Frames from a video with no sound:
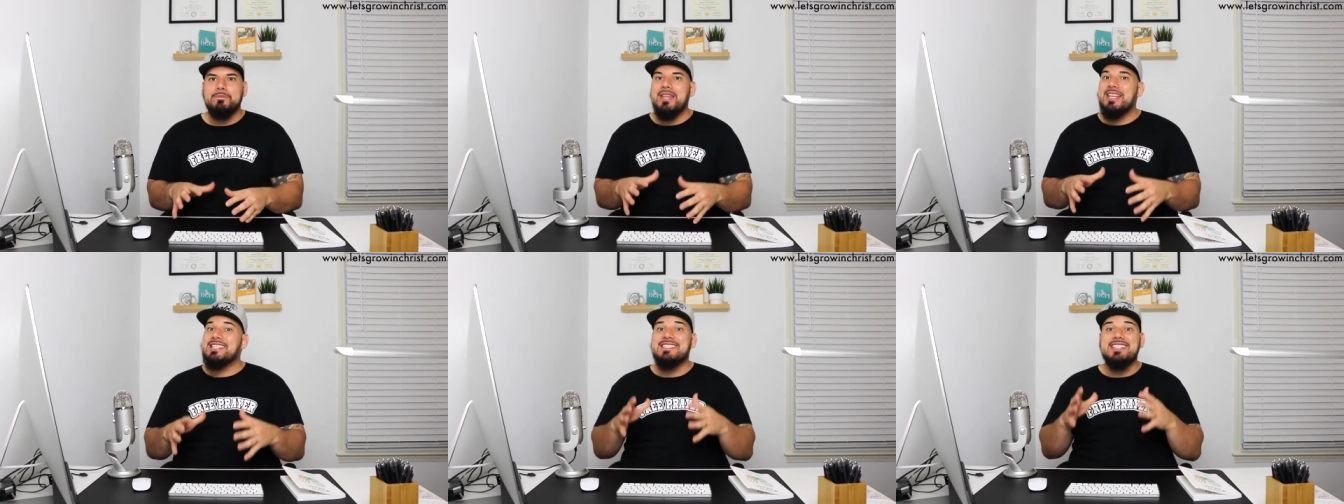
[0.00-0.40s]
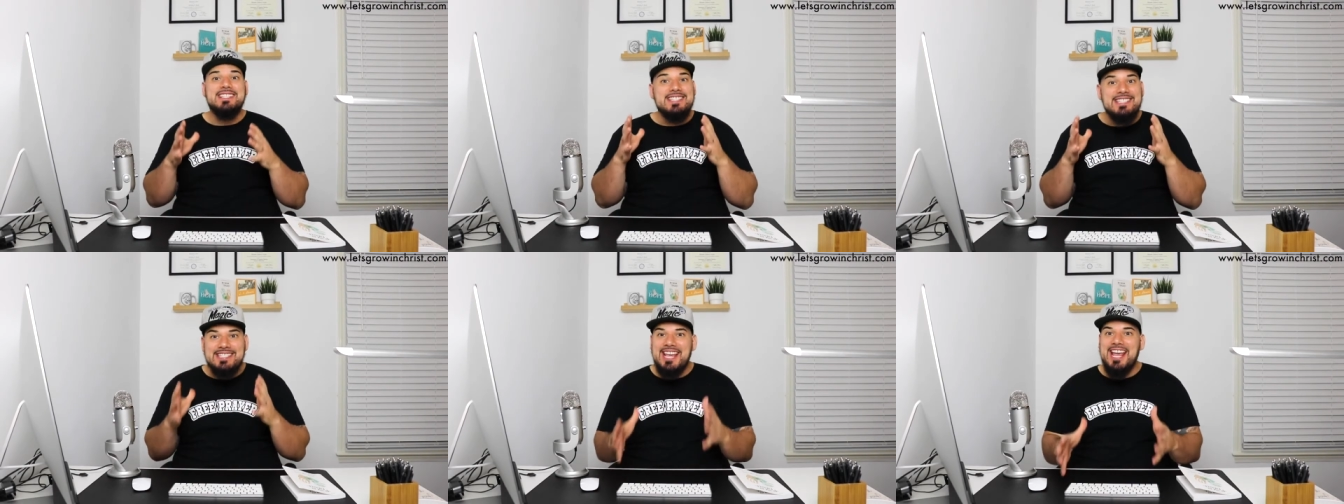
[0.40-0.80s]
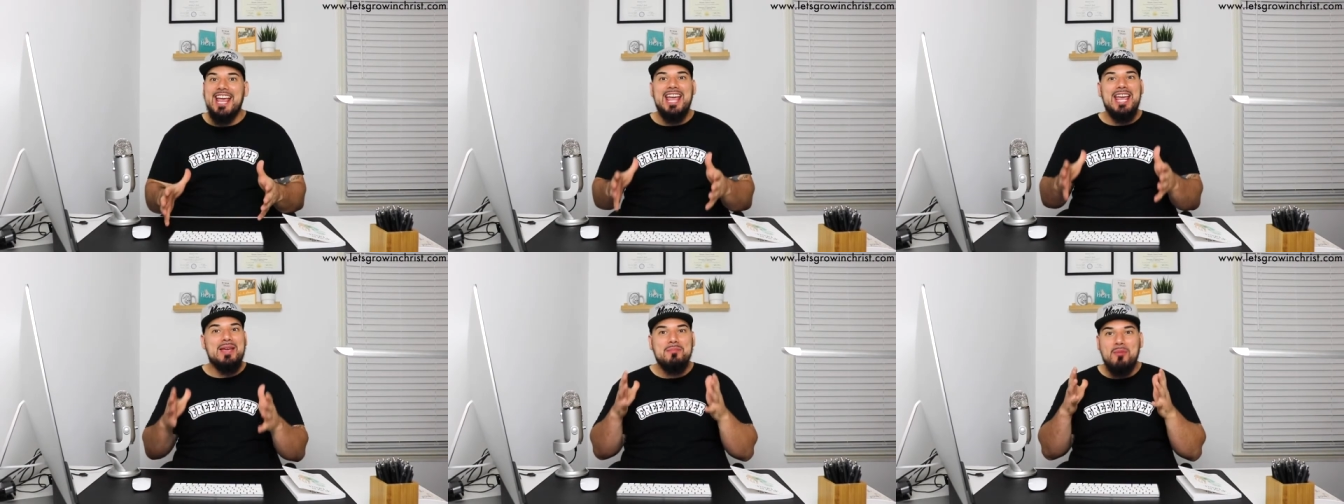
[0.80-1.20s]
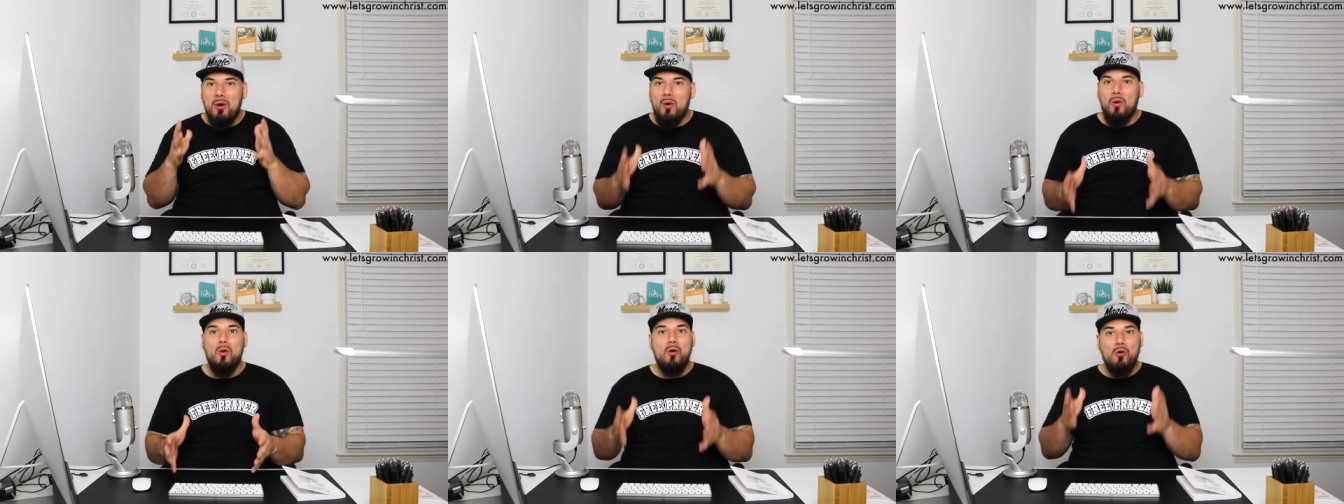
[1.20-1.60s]
it's the same
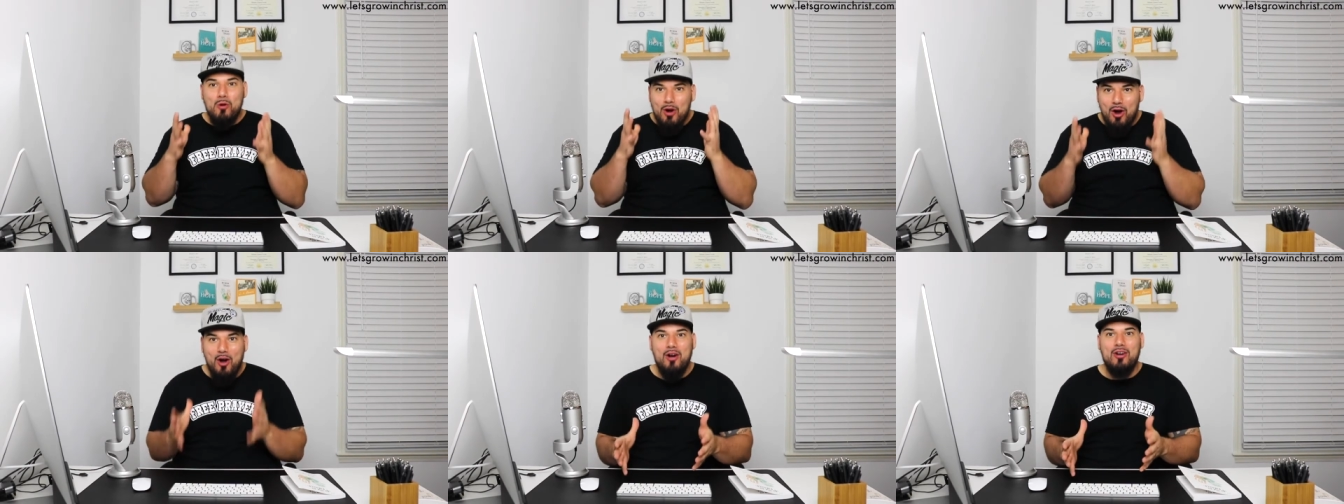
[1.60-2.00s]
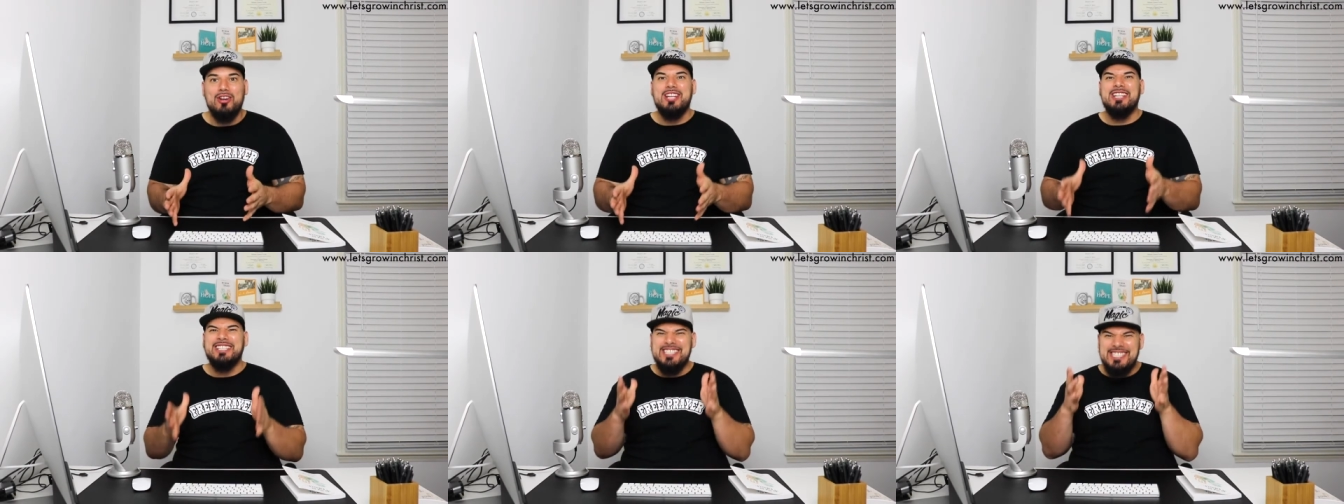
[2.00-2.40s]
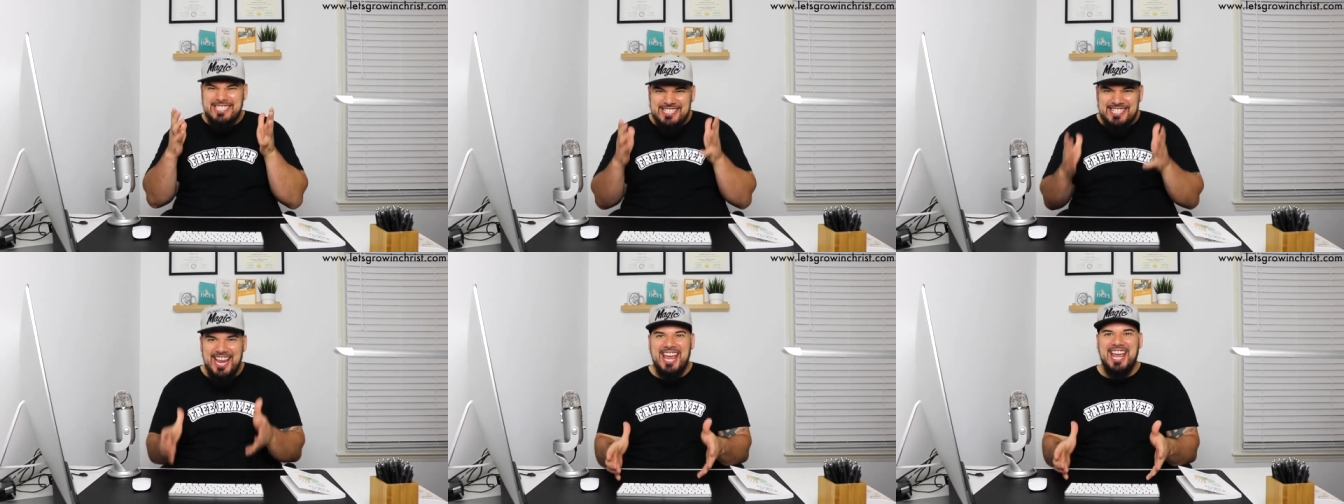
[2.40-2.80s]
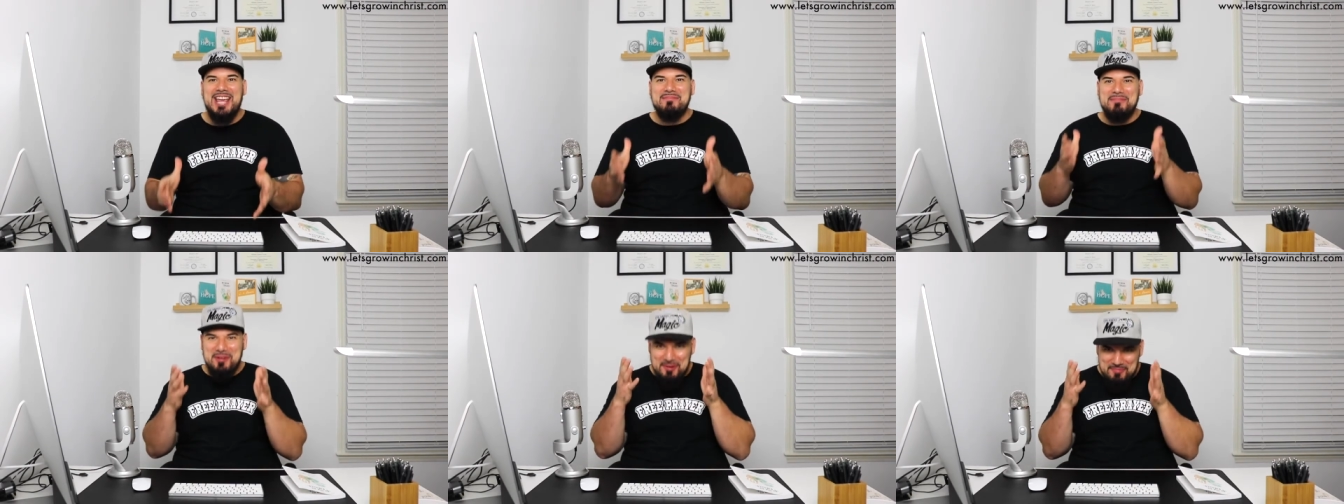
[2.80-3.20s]
old calling, the
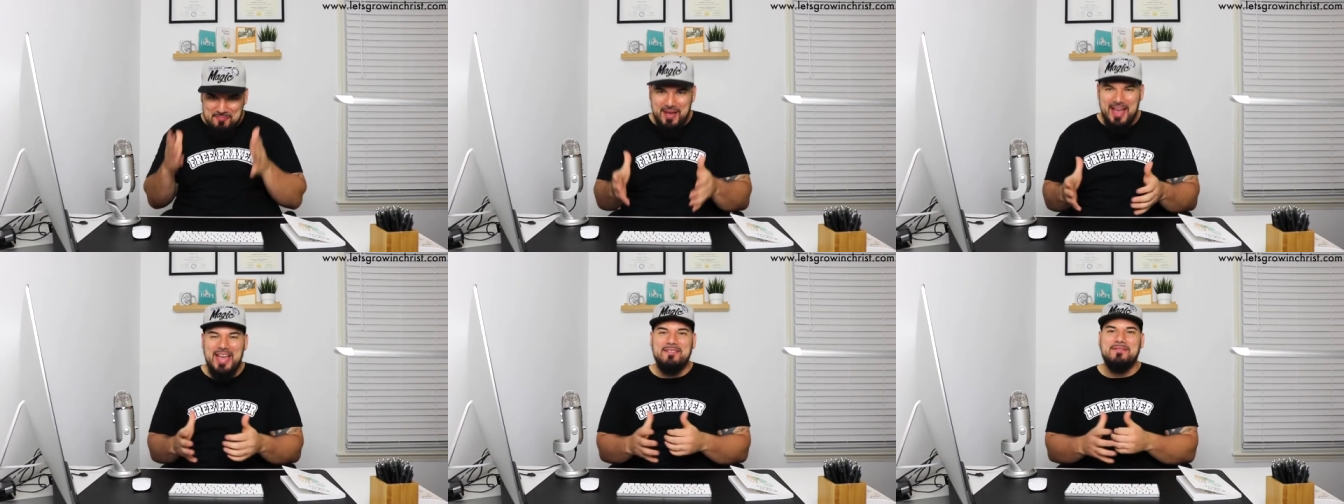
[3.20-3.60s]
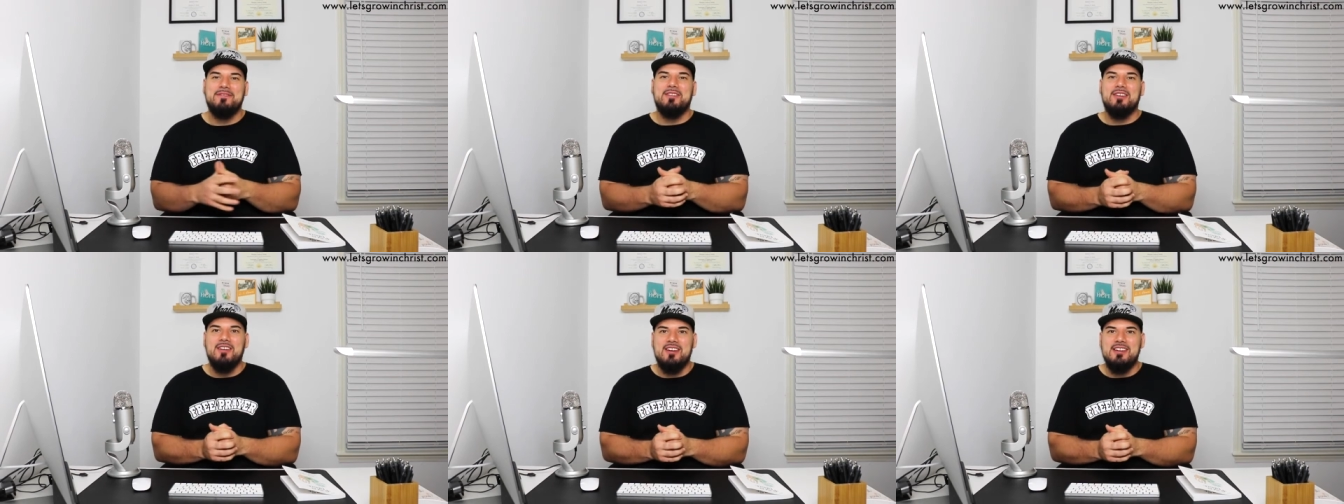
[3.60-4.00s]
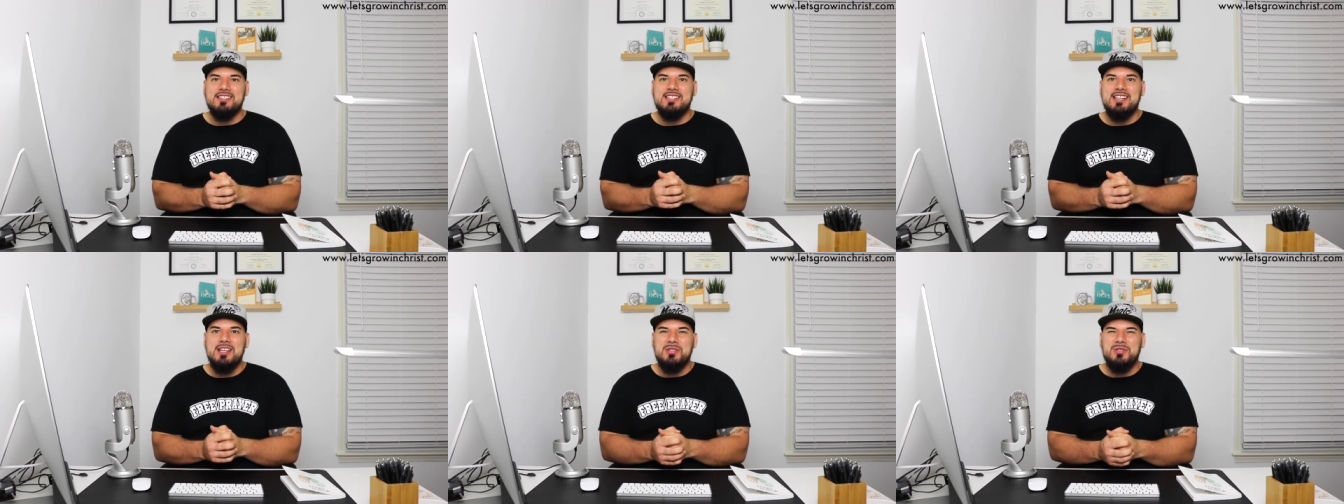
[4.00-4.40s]
same command for us.